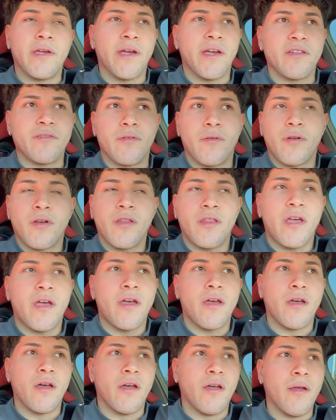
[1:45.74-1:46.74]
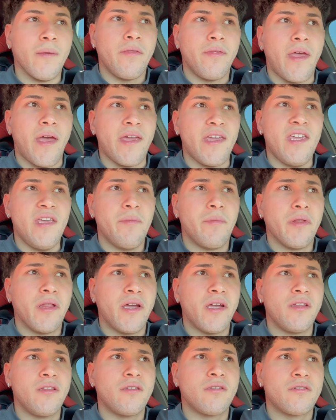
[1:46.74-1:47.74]
guys, we're running that uh, that
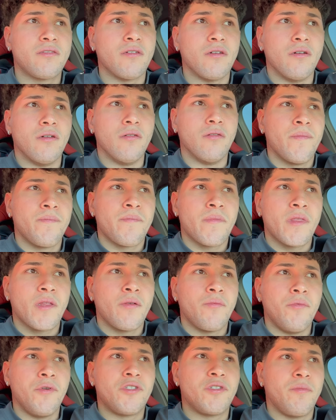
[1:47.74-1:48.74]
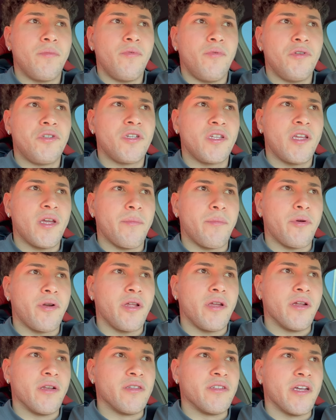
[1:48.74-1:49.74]
E-blend, so we should, we should get pretty
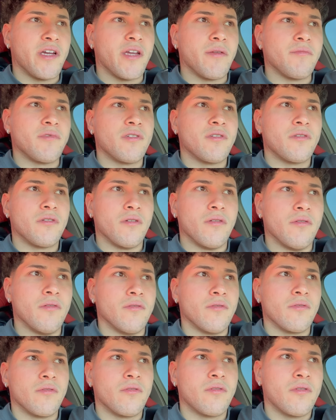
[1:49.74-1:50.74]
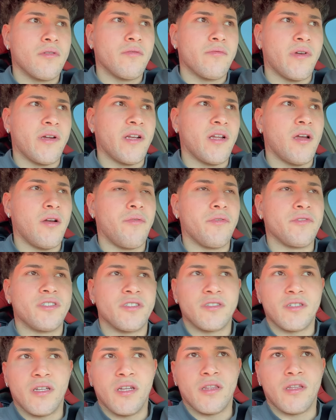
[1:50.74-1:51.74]
good times. So right now we're just
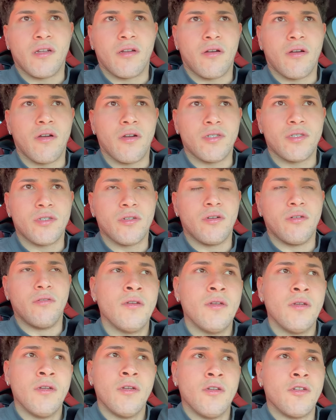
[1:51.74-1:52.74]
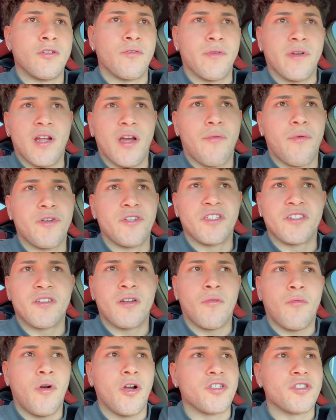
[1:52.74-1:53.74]
gonna hit the car show. So right now we're just gonna
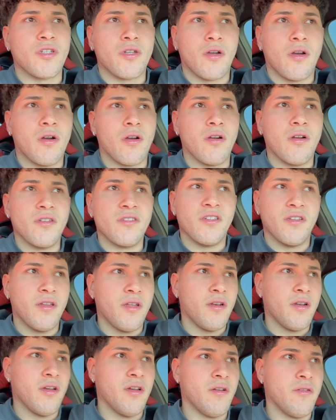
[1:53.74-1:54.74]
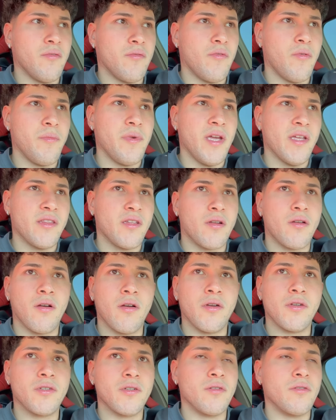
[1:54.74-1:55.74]
wash the cars and then uh, we'll be at the
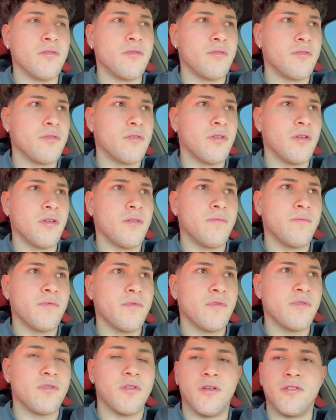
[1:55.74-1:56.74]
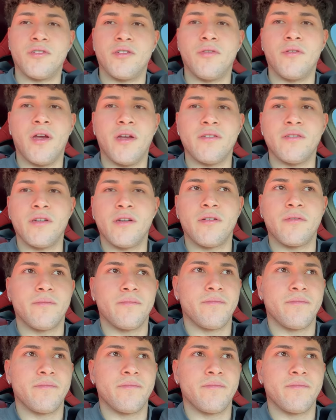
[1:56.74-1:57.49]
car show. So I'll see you guys there.